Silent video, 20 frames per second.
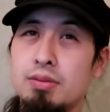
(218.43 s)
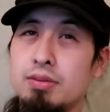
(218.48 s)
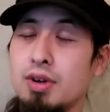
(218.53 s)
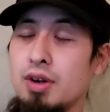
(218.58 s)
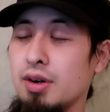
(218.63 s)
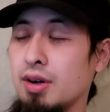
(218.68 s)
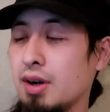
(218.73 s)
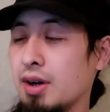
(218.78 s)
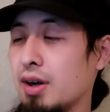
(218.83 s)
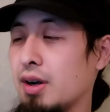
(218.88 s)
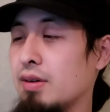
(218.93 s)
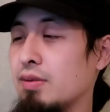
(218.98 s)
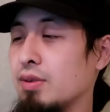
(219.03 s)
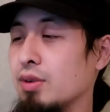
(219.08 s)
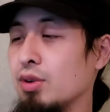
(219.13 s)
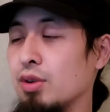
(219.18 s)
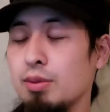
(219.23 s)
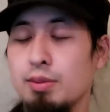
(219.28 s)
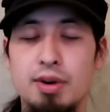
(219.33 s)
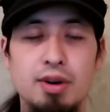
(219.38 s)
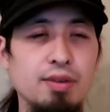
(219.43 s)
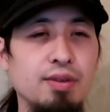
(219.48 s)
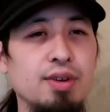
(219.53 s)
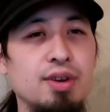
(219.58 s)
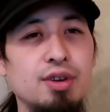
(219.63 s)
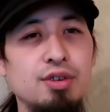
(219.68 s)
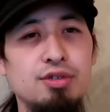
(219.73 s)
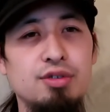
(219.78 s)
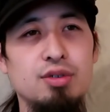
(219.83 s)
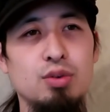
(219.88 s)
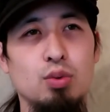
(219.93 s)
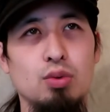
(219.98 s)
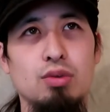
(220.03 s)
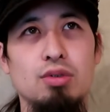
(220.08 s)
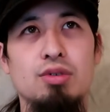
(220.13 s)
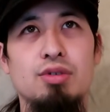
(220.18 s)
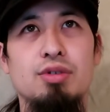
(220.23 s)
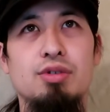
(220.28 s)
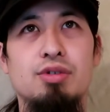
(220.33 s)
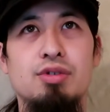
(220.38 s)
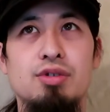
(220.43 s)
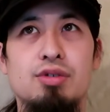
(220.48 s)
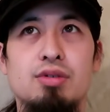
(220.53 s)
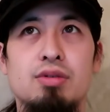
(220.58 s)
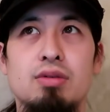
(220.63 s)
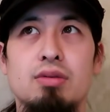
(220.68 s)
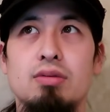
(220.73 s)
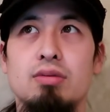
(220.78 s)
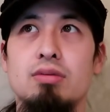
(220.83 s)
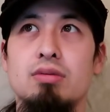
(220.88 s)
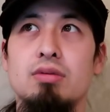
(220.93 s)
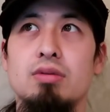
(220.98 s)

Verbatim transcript: Then I have a little bit of this towards